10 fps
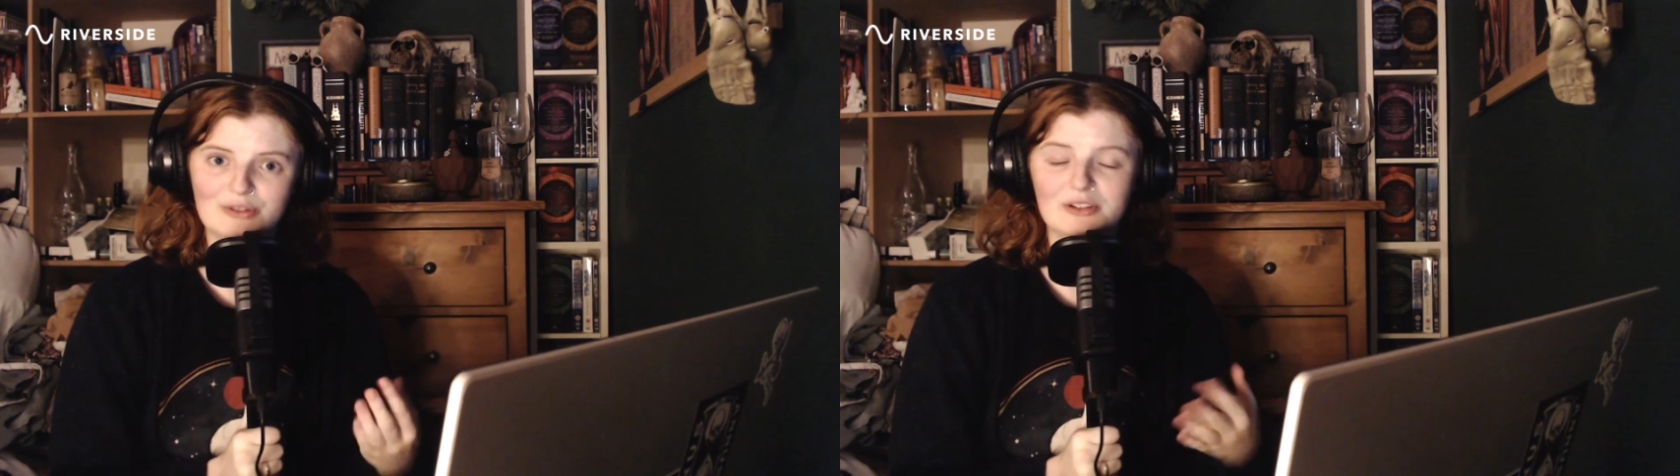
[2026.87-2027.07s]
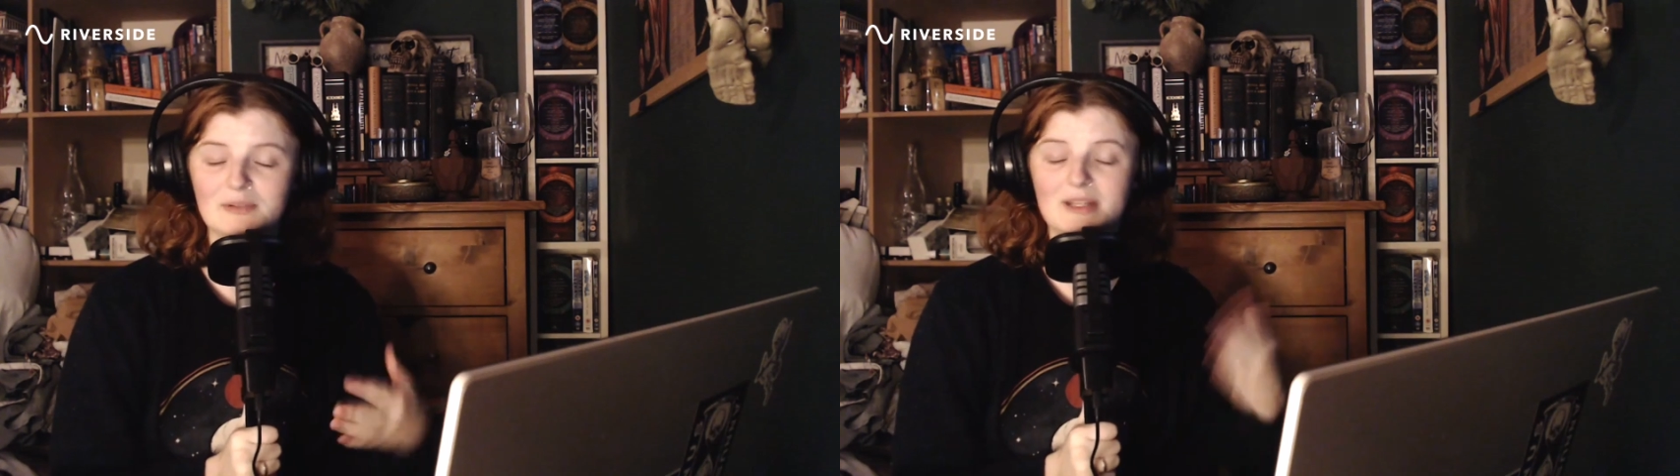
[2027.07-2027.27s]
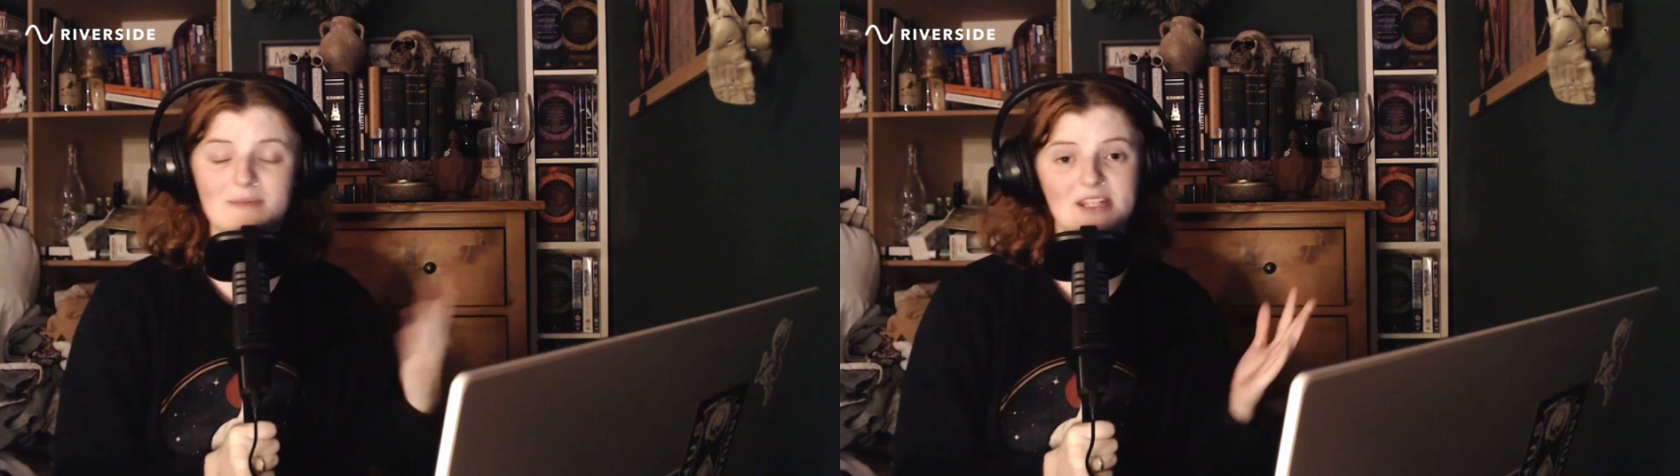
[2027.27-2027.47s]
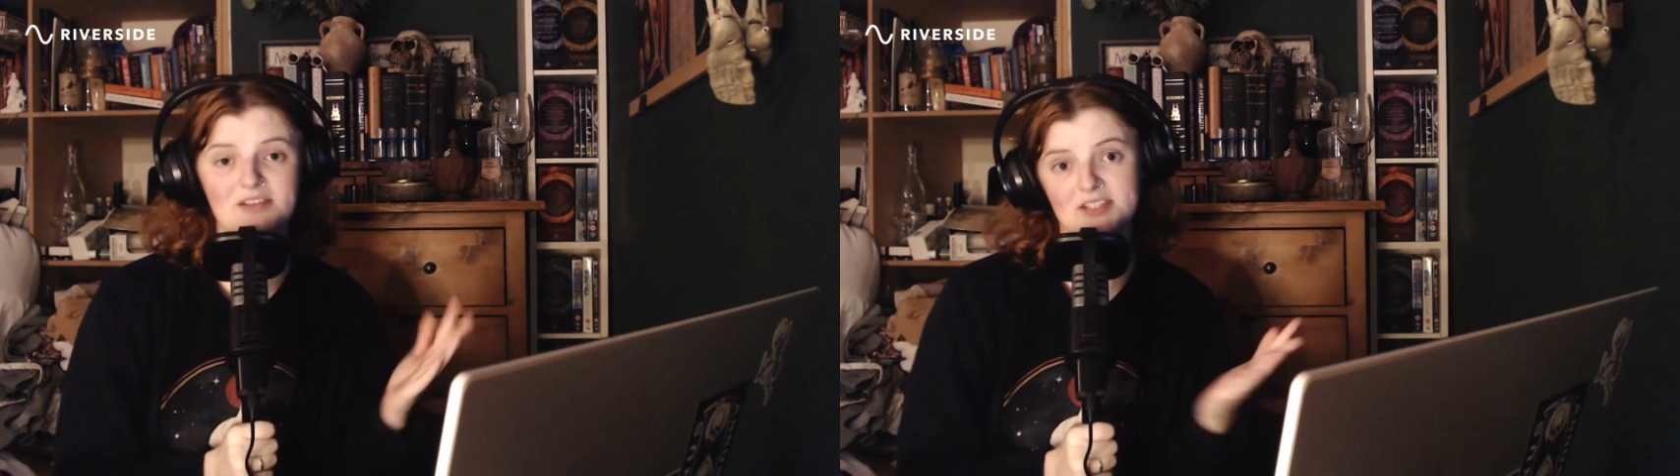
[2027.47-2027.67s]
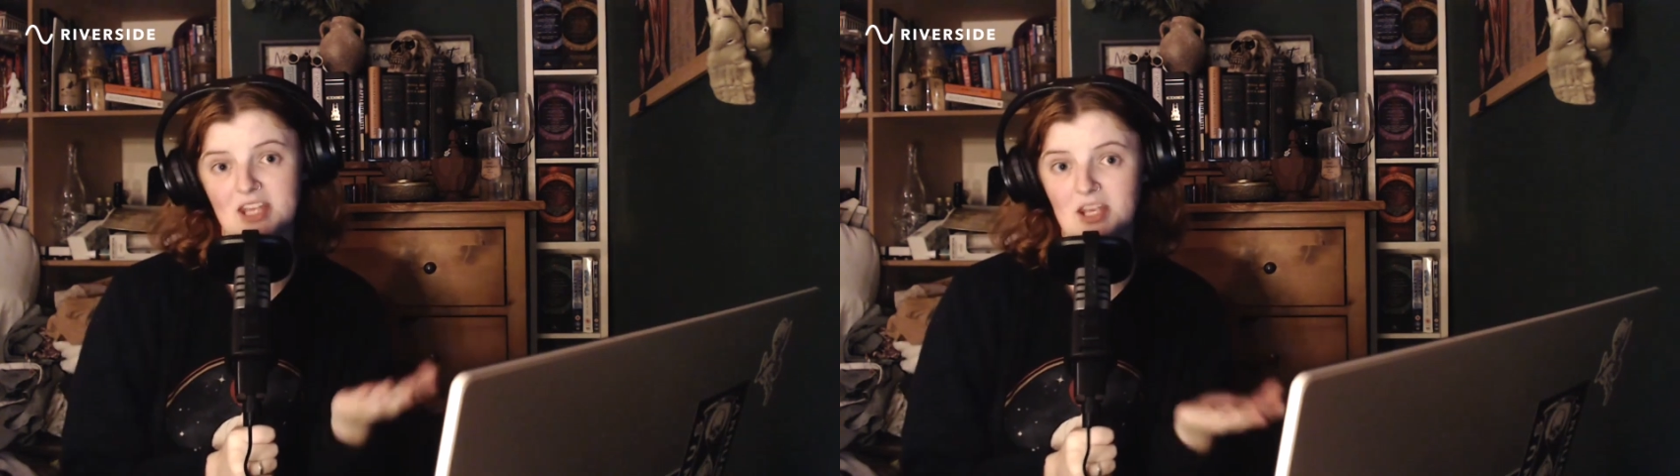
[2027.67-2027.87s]
Sometimes they
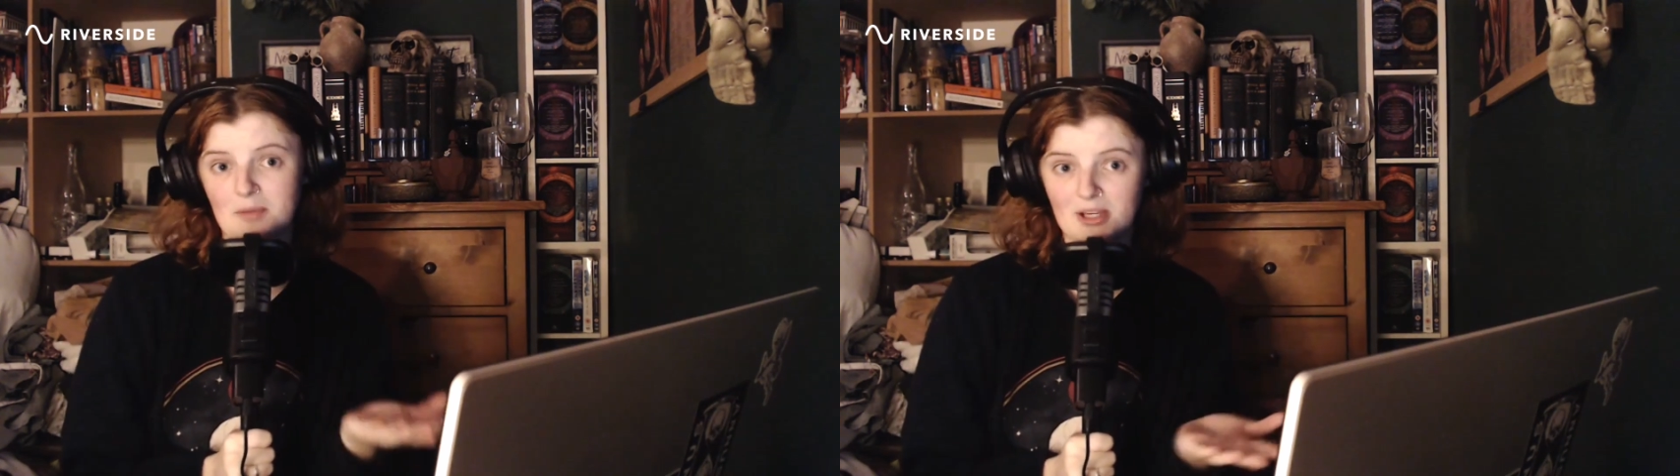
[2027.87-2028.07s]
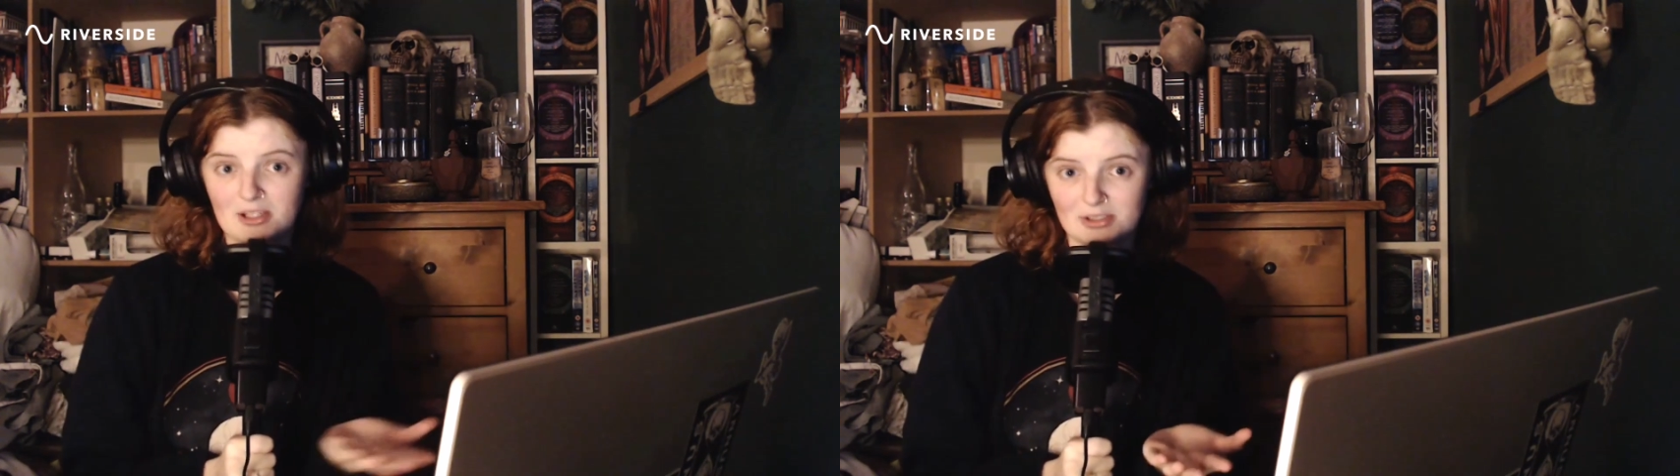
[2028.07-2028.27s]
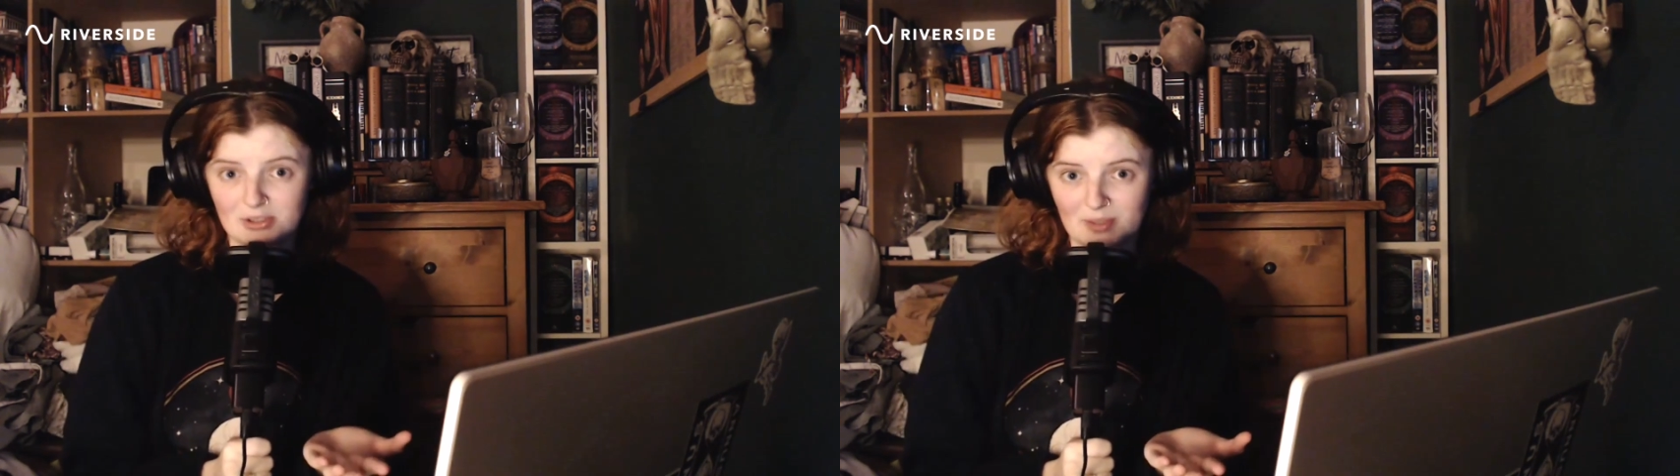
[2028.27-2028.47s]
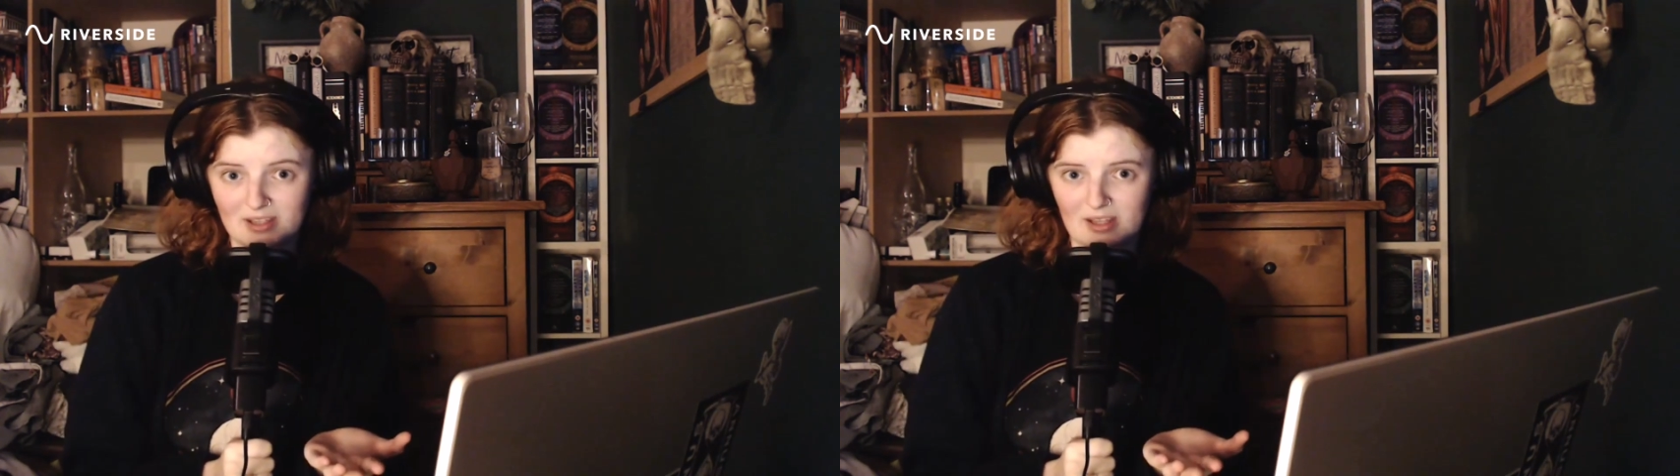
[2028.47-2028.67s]
even take pictures with